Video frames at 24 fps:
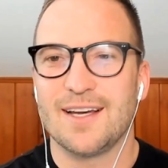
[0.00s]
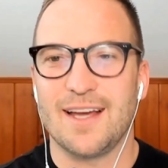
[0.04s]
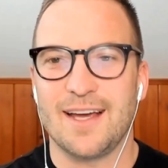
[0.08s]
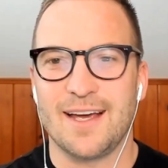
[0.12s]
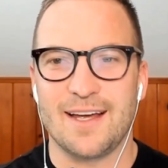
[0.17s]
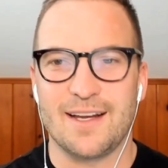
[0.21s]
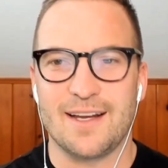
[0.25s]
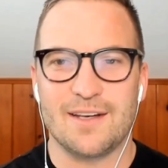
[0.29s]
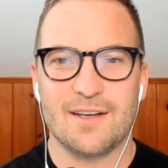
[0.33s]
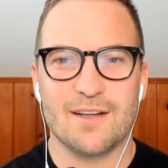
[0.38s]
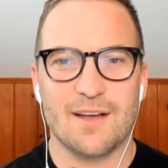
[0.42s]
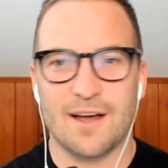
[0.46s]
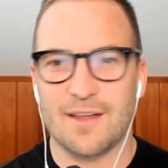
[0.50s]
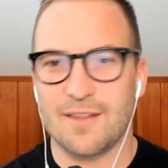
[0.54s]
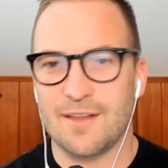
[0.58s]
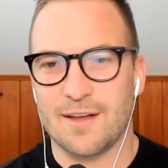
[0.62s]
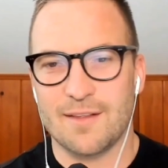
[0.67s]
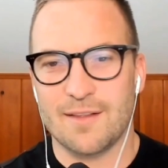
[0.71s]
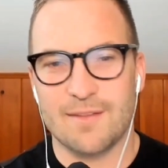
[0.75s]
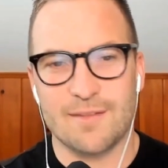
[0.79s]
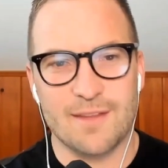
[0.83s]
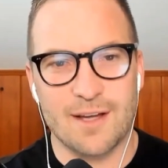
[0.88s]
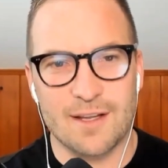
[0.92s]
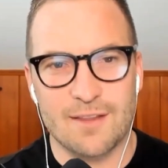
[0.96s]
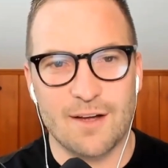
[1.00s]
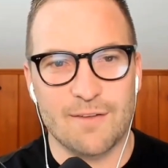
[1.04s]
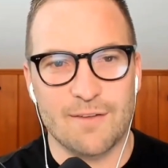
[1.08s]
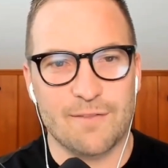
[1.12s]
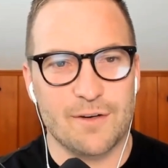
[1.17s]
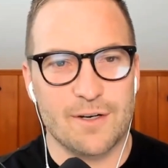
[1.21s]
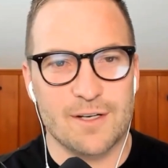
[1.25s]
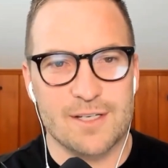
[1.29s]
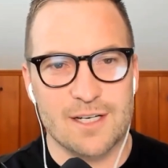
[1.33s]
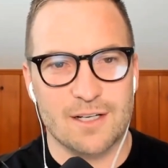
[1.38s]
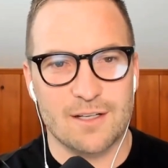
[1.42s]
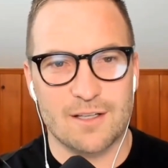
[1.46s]
And I'd love for
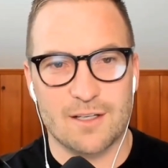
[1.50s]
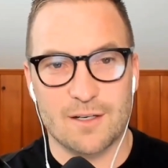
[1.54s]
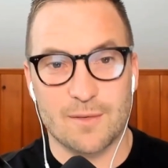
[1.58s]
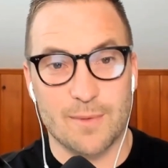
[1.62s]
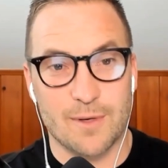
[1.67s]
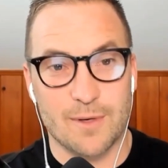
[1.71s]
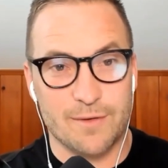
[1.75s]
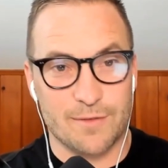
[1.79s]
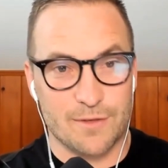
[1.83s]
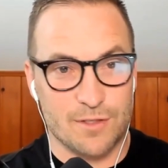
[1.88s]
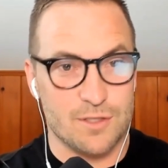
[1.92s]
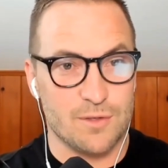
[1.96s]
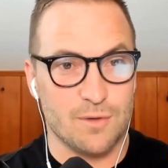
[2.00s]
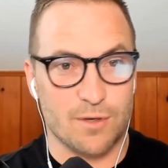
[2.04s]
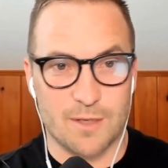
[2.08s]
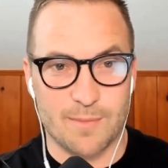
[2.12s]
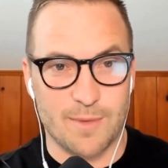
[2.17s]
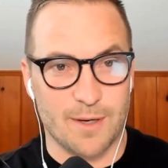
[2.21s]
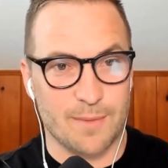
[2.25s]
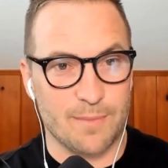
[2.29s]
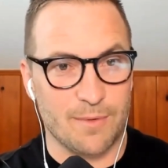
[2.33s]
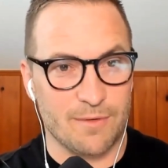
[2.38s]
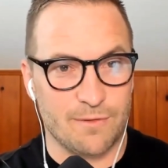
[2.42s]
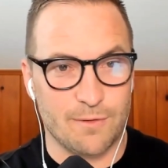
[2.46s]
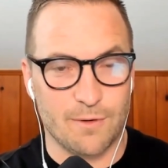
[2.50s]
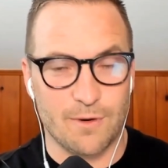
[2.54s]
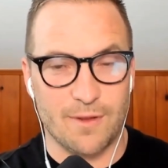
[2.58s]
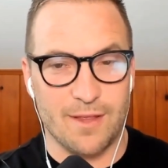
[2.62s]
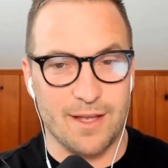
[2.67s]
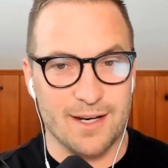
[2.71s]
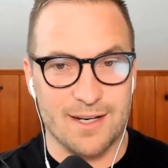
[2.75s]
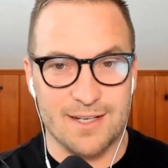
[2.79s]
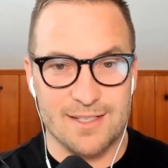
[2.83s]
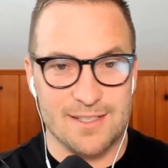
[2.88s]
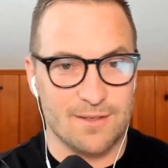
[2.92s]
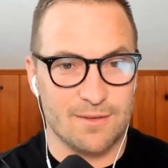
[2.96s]
you to tell a little bit of your story about before
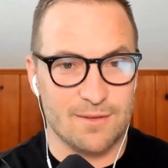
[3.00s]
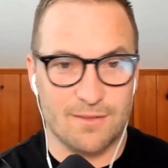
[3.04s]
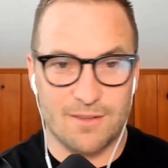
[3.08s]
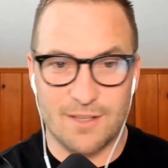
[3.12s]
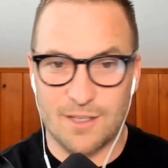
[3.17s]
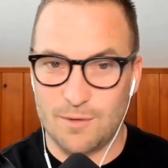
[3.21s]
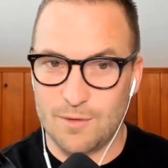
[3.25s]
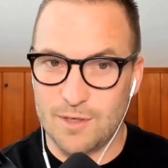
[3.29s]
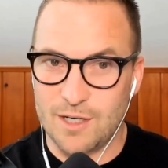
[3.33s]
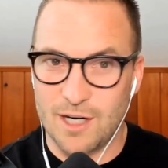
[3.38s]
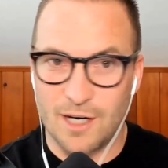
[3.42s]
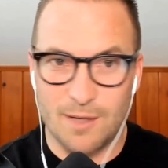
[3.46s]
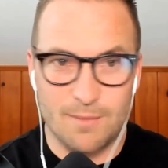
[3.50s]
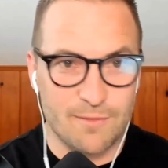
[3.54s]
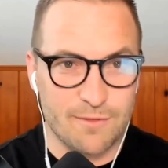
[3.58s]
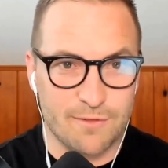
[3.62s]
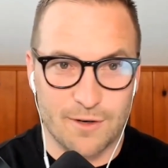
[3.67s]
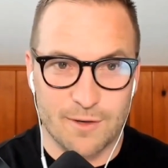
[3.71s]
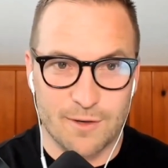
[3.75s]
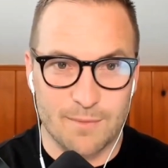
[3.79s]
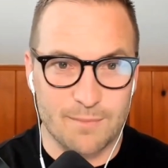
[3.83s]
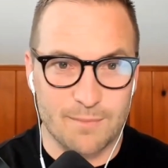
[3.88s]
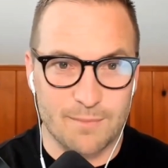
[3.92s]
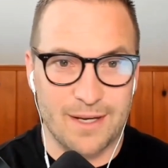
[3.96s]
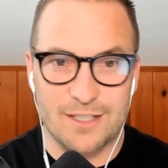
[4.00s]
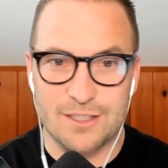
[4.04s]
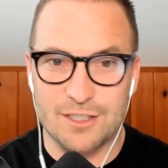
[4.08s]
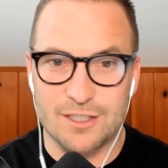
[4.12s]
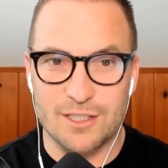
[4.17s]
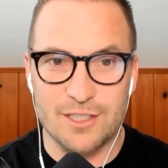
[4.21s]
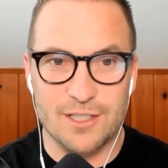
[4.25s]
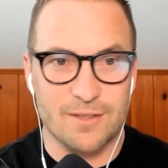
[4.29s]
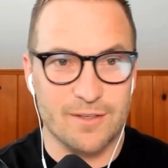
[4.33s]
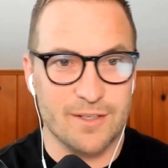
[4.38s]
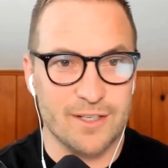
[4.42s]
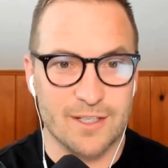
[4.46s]
that, because I don't think you come from
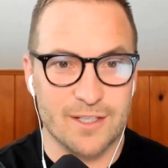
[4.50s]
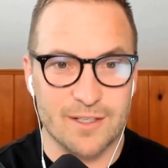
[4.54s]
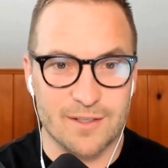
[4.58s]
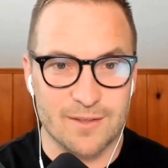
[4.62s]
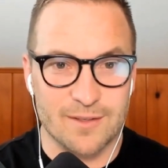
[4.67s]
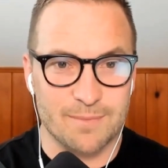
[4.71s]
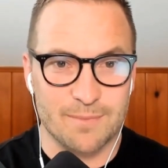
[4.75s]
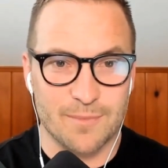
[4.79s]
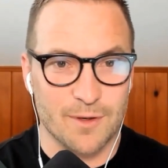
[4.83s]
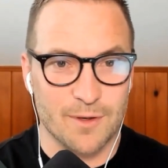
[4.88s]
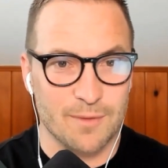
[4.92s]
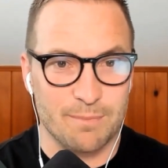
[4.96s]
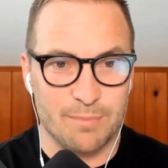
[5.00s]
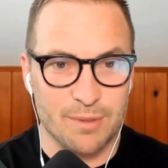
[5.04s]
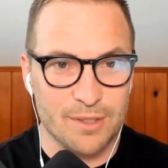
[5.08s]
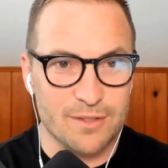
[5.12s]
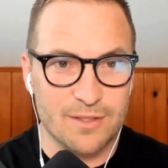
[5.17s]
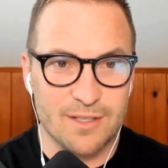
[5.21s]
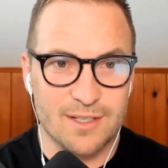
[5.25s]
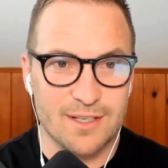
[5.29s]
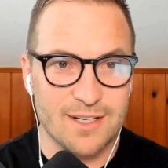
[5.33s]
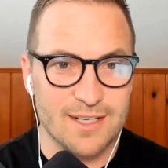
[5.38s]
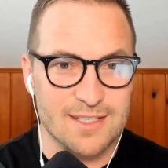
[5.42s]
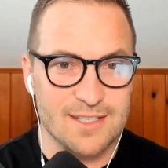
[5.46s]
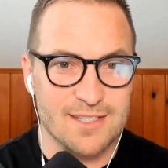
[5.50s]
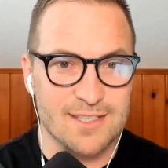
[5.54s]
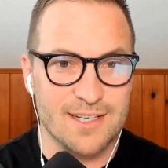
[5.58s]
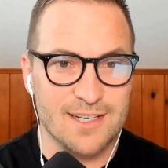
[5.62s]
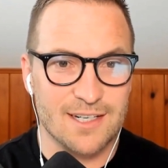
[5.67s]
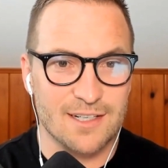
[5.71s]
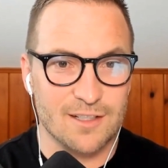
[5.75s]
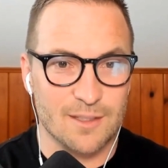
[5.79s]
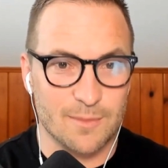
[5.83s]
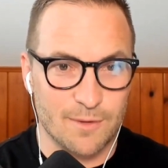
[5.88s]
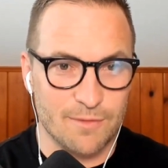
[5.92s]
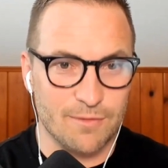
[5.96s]
engineering or building
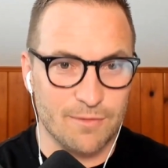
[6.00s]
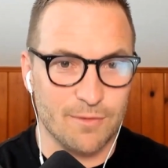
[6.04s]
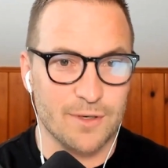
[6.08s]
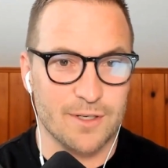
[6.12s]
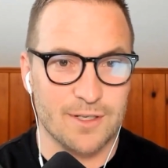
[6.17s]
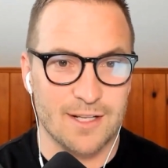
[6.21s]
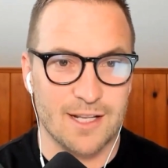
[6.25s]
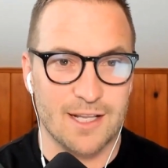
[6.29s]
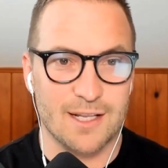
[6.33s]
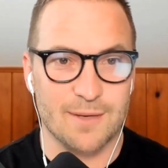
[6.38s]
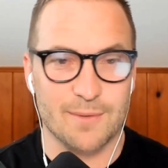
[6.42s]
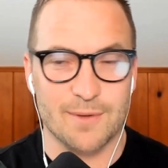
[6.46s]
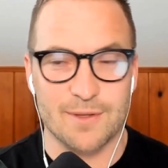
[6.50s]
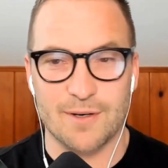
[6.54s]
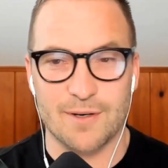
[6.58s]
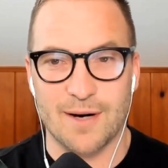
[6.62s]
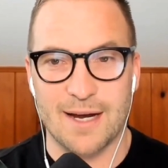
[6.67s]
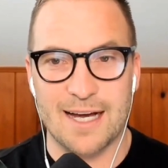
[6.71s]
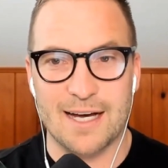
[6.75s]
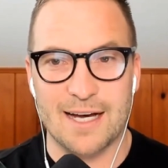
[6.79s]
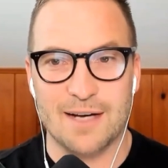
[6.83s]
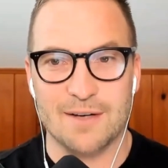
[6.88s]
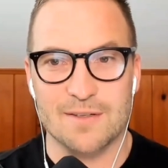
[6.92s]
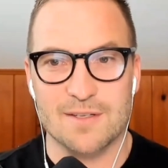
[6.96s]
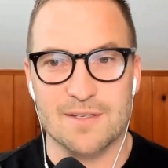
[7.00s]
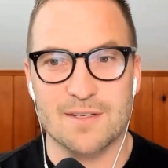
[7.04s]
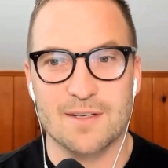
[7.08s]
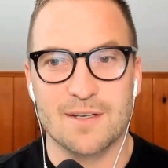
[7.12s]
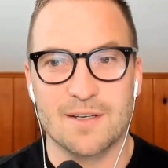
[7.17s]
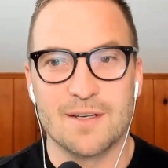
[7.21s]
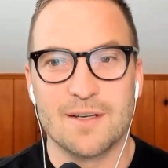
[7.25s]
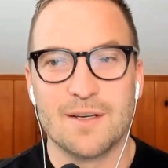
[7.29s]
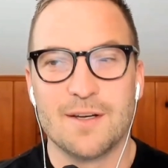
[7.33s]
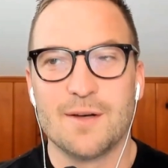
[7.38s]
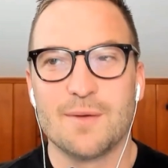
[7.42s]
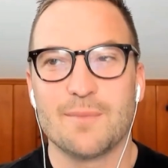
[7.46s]
necessarily before you did that with your house.
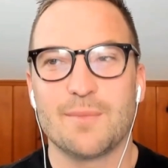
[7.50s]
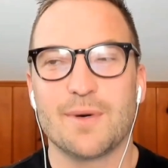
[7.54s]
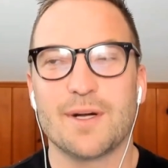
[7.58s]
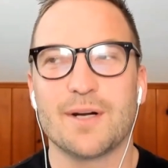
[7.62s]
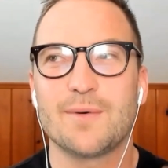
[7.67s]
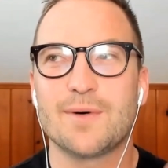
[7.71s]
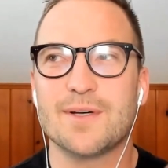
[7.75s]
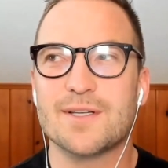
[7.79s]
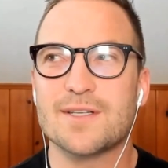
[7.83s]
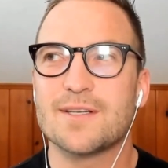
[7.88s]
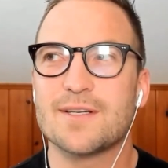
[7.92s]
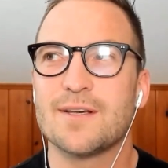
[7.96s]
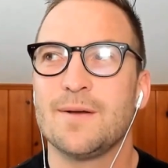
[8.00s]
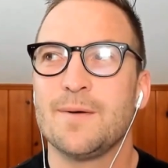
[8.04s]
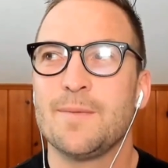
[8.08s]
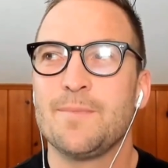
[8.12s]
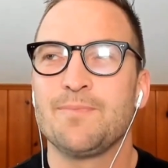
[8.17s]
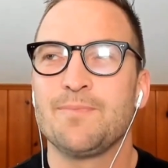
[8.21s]
But it was,